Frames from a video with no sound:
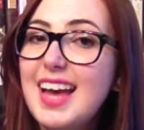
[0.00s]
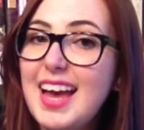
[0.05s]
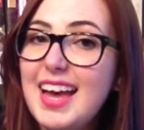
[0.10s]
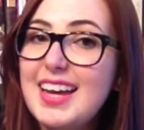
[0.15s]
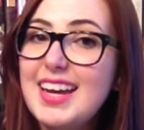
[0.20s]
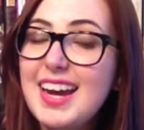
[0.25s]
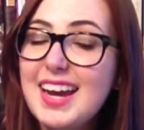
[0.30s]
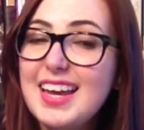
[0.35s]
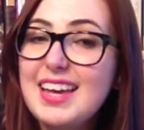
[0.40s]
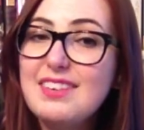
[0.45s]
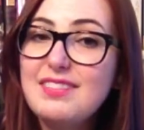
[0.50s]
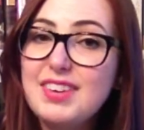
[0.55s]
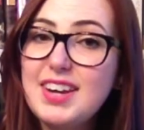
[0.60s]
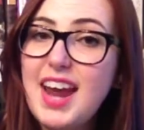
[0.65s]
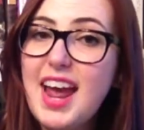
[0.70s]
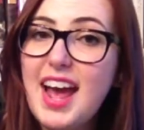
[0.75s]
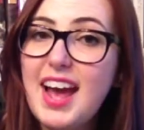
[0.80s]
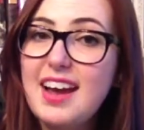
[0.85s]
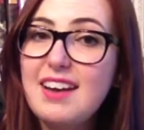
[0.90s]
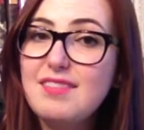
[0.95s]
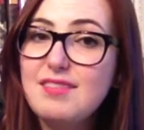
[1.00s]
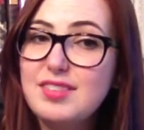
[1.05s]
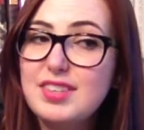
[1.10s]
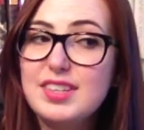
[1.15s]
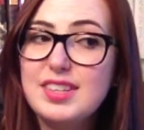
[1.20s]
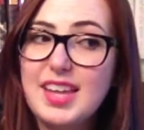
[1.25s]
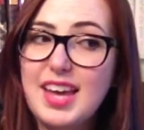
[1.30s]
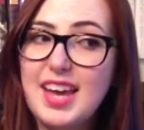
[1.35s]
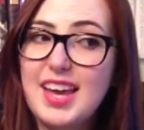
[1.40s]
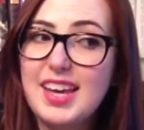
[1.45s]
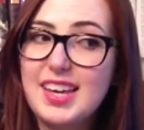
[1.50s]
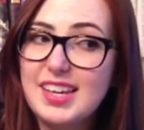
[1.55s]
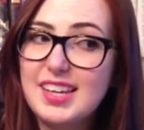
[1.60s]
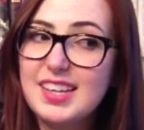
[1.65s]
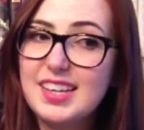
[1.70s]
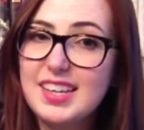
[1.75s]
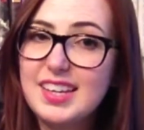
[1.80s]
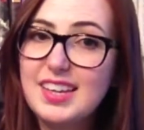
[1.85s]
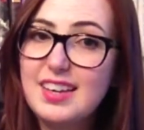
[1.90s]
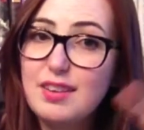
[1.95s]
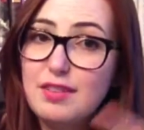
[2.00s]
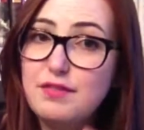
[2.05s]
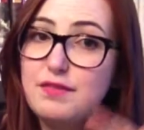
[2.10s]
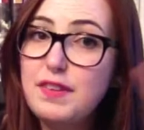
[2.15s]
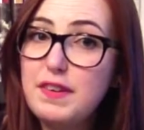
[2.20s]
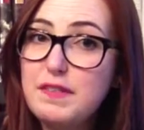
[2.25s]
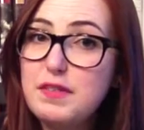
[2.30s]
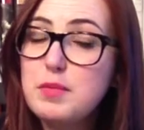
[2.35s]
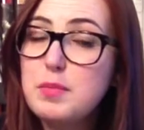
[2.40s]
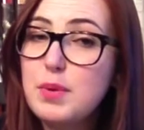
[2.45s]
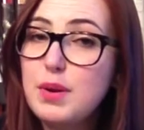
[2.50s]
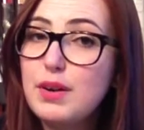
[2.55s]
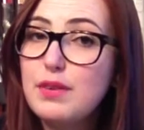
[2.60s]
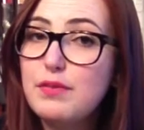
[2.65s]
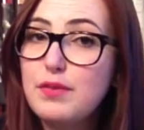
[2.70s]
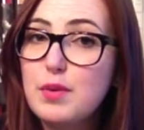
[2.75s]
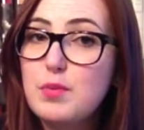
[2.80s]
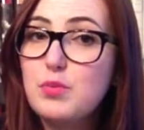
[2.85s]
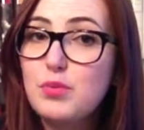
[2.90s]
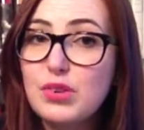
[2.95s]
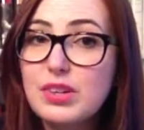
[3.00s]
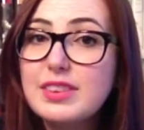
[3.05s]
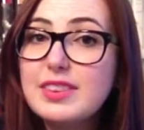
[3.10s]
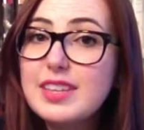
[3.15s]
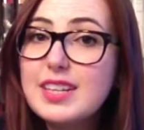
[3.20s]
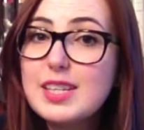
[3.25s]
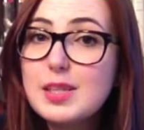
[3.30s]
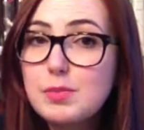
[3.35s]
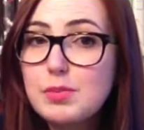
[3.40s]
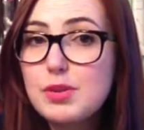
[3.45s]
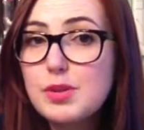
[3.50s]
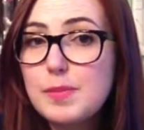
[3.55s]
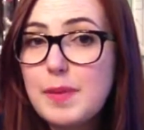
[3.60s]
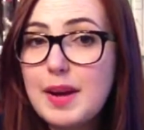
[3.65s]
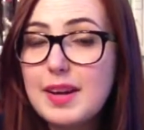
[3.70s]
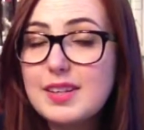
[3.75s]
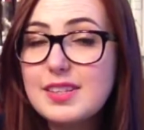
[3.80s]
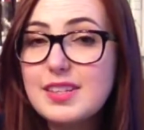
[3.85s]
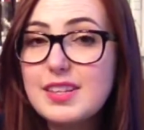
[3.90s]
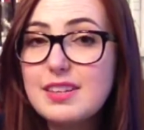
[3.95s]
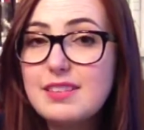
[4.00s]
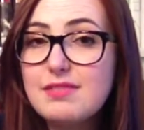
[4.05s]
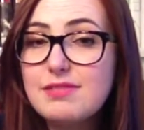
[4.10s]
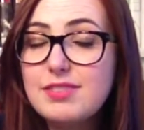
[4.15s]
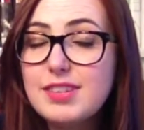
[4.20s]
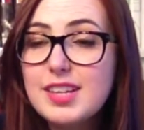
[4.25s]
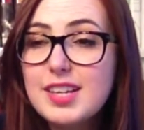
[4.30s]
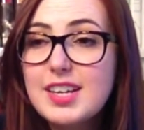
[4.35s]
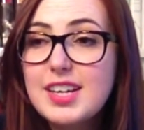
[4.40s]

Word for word: and I even have the like fifth book from Ridley's perspective